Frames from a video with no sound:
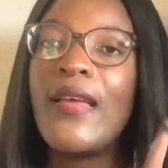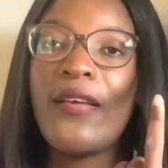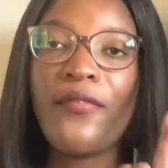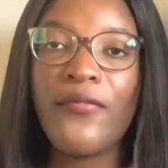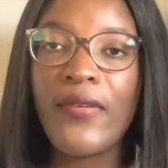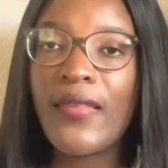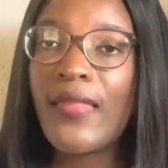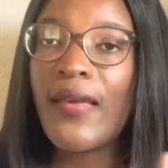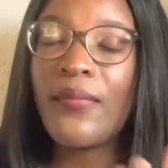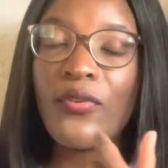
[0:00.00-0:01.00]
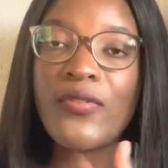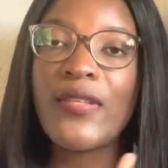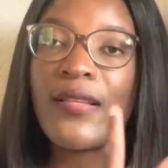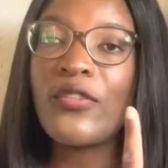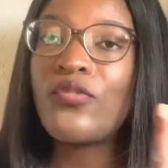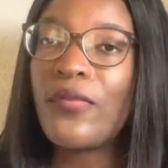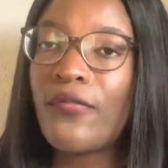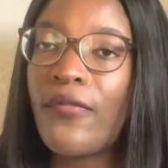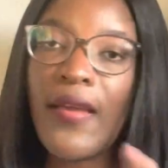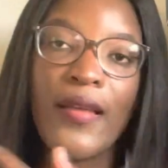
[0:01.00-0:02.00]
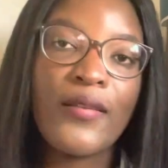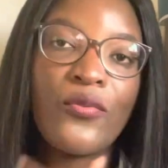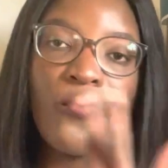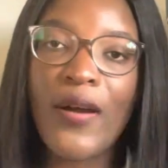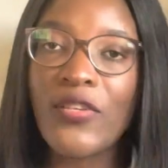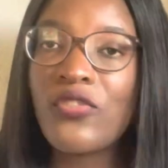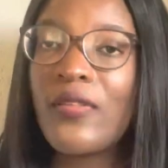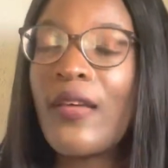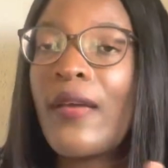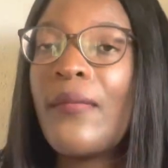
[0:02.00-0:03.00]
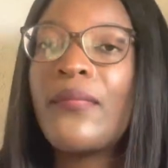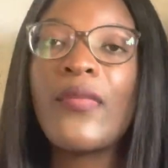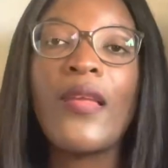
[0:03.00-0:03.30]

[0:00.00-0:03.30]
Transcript: feed them those that need to be fed, wash them,